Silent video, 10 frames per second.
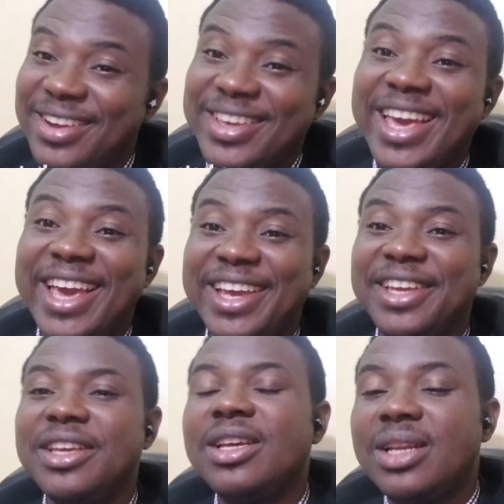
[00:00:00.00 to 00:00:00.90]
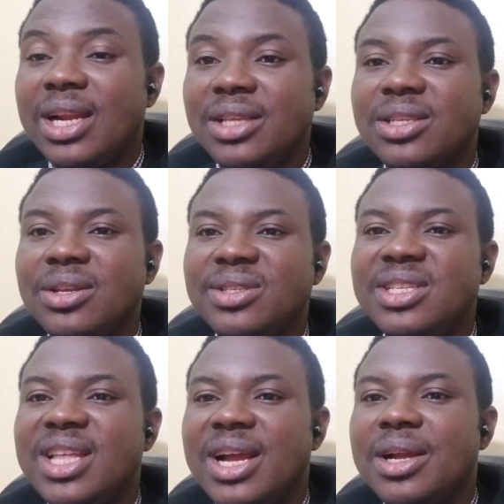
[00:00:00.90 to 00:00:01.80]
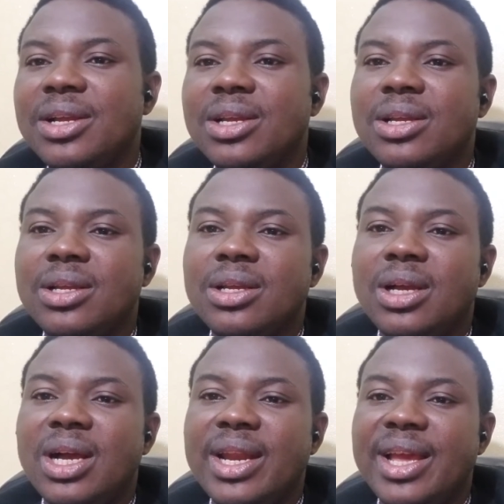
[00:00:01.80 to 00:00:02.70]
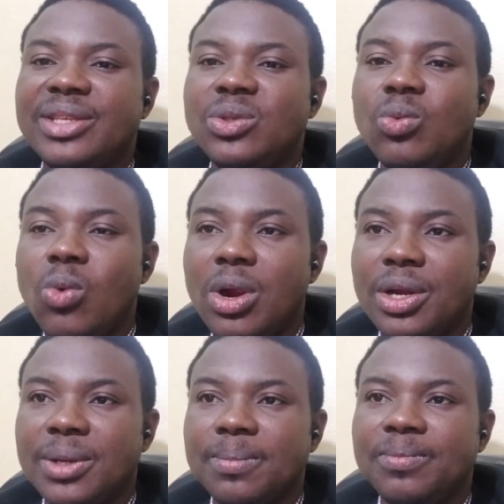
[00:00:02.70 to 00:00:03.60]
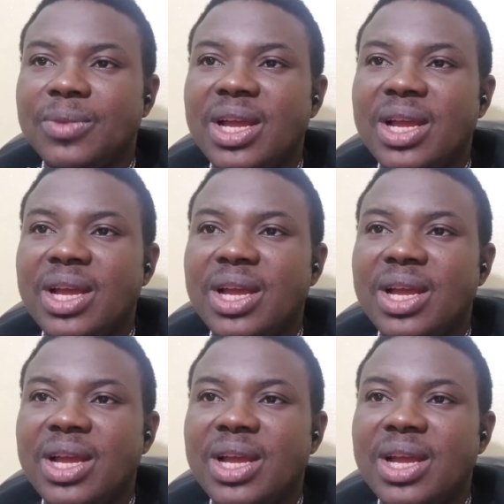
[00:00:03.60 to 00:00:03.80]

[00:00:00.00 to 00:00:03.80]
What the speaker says: Okay, now let's consider our next word.